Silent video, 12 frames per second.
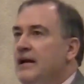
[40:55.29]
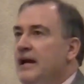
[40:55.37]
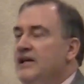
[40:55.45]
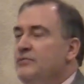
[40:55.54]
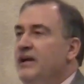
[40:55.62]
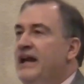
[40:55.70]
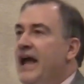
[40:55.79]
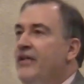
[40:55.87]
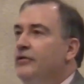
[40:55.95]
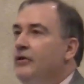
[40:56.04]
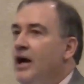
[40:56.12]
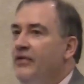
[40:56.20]
as we
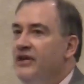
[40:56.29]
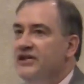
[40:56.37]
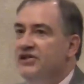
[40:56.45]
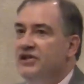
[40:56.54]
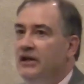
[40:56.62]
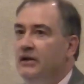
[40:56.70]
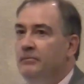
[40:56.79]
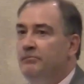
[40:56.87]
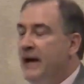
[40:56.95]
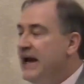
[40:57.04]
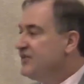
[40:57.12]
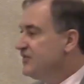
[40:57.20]
gather on this
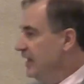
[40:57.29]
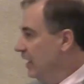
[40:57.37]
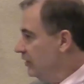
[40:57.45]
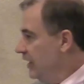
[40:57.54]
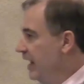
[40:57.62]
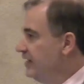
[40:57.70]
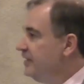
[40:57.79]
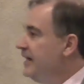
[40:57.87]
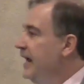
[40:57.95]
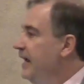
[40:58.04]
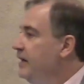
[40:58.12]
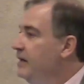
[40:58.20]
pastel kind of
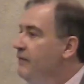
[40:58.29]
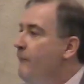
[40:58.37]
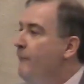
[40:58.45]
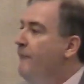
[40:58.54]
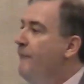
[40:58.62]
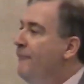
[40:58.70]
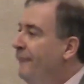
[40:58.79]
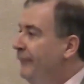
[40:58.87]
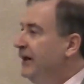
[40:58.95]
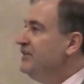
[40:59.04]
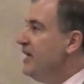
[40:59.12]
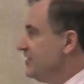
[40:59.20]
day,
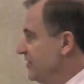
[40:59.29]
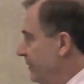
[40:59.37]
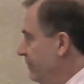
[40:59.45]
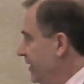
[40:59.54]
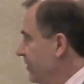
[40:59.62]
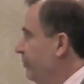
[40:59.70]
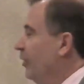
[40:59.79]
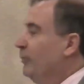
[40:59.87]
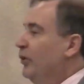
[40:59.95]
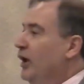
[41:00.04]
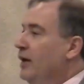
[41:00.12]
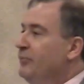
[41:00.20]
and yes, I picked the
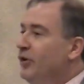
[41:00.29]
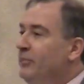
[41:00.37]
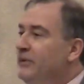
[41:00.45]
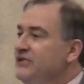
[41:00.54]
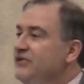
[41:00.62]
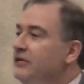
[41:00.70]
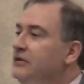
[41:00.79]
purple on purpose,